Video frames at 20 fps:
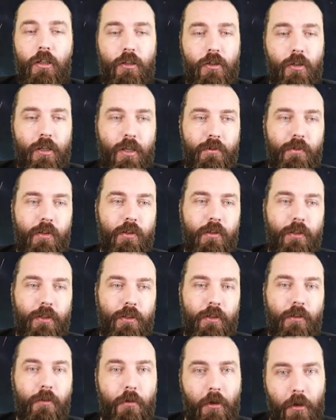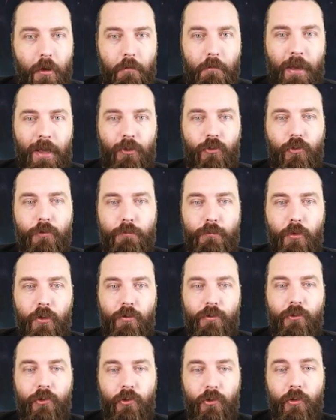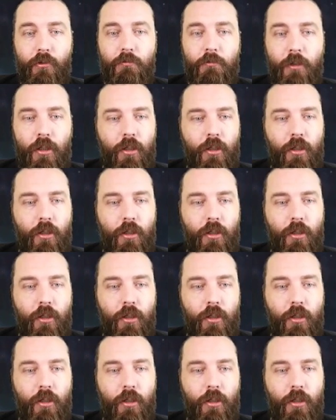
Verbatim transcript: you're giving like a massive buff to